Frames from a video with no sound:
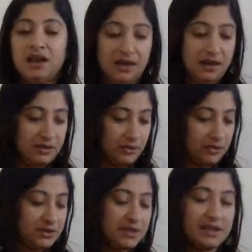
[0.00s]
Your
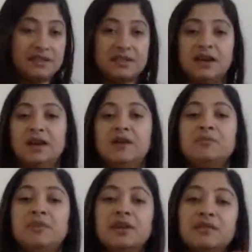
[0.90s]
chest
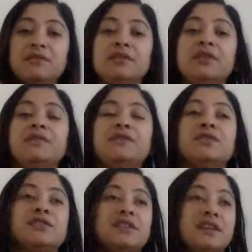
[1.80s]
up. If you lift your
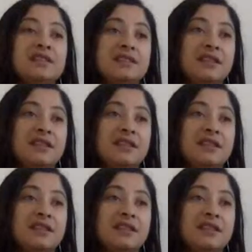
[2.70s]
chest,